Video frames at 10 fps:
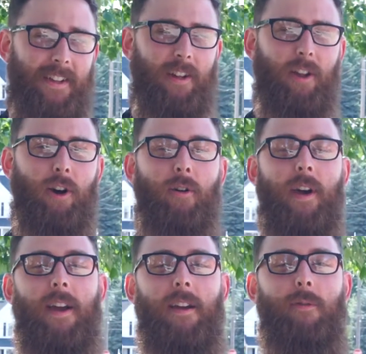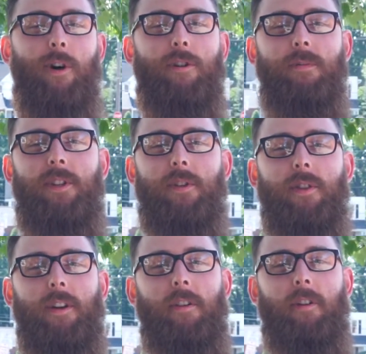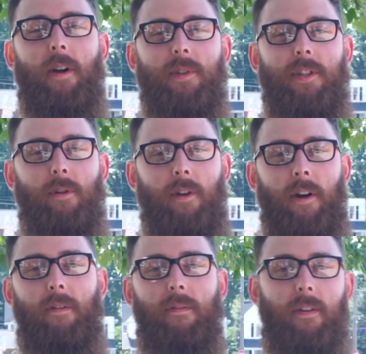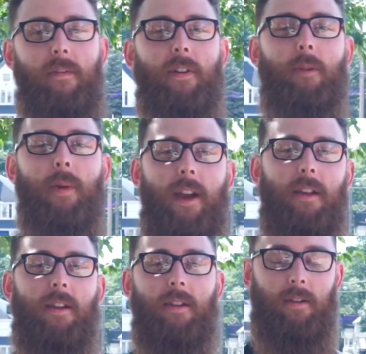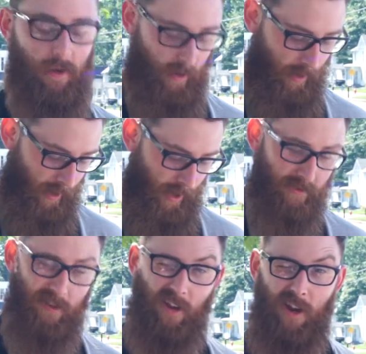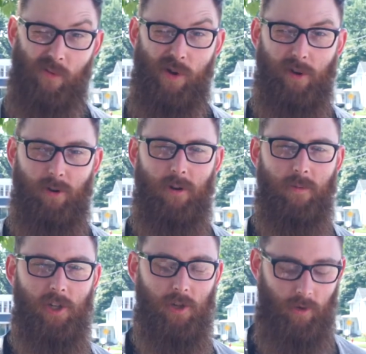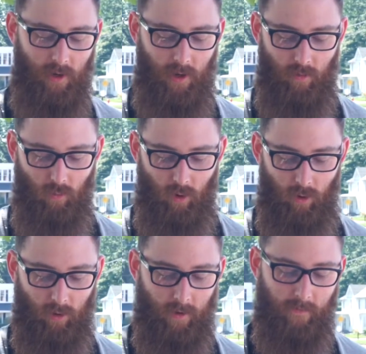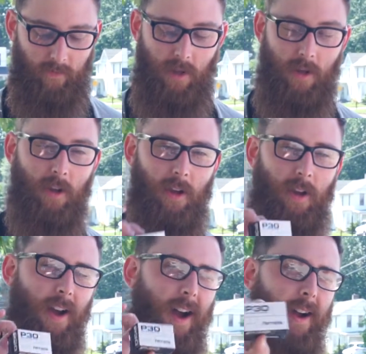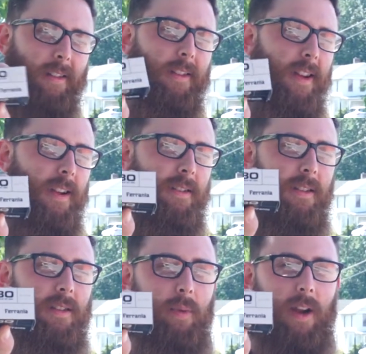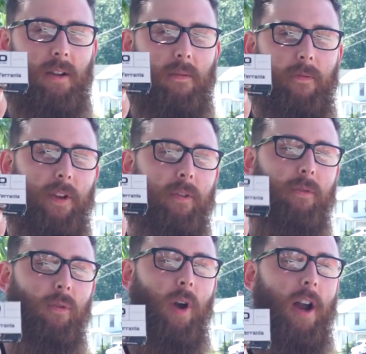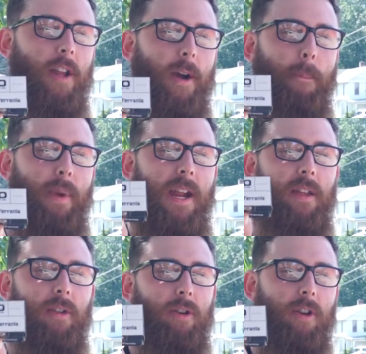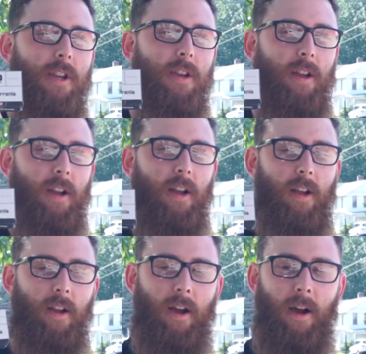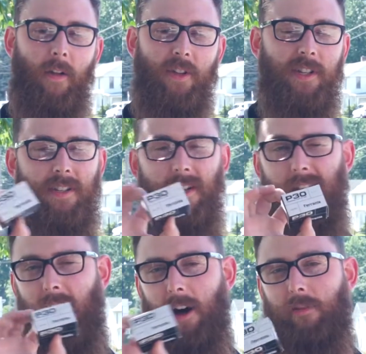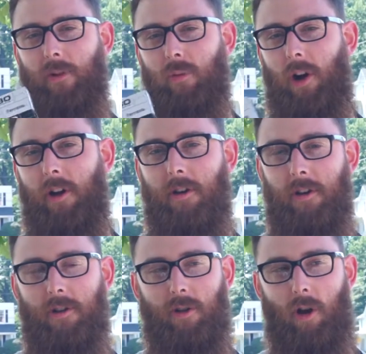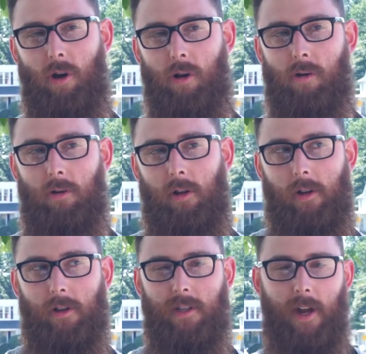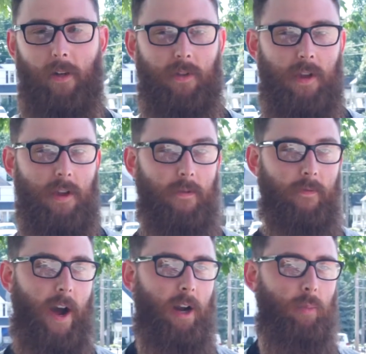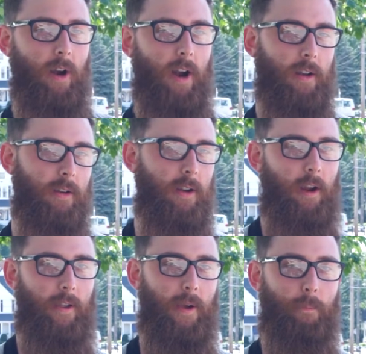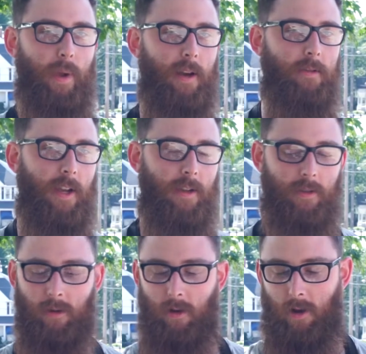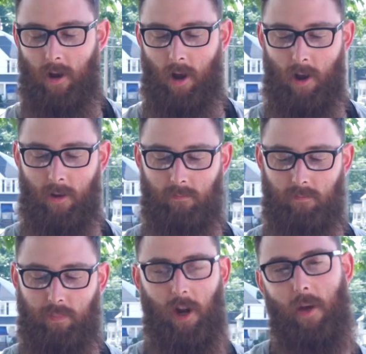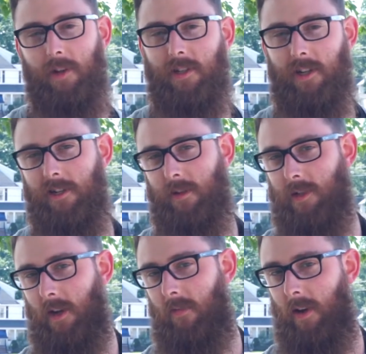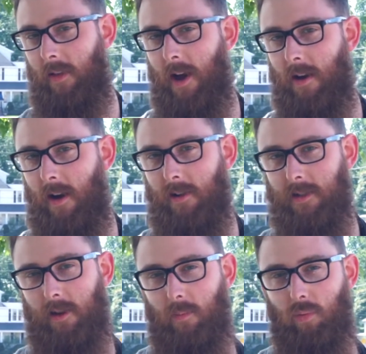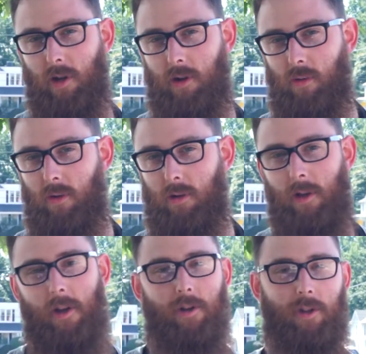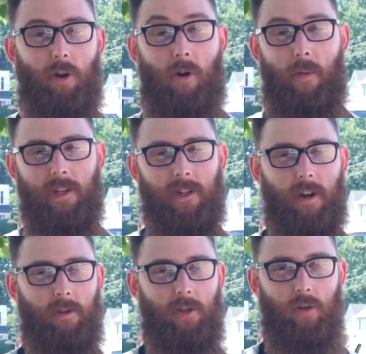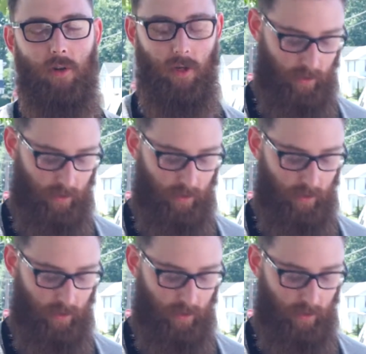Hello and welcome to another episode of Film Etiquette. Today we are going to be shooting a roll of the highly anticipated Film Ferrania P30. This is the alpha run, so it's not the final product, kind of like a beta test. But I've been seeing some stuff online and it's looking pretty cool, so I'm excited to shoot it.